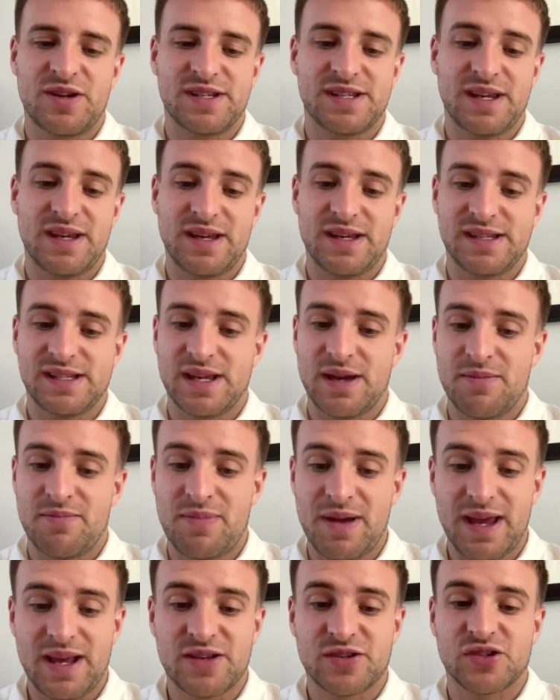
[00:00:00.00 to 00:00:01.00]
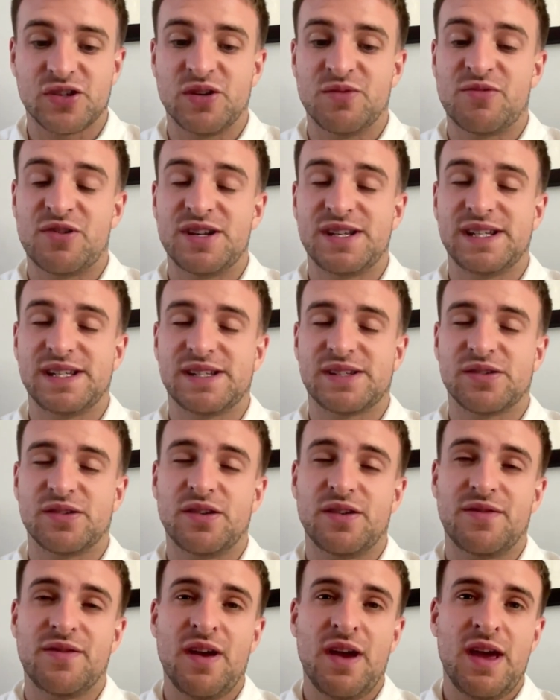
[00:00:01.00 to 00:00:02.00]
Is it a big summer? Is it
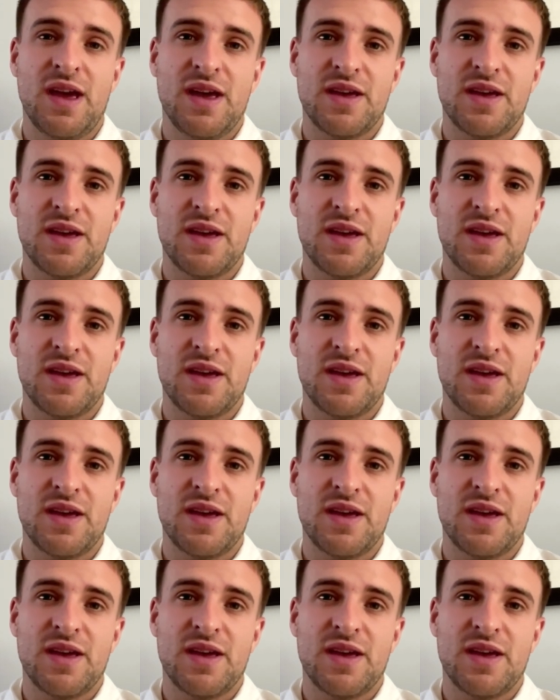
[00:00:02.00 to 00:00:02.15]
sort of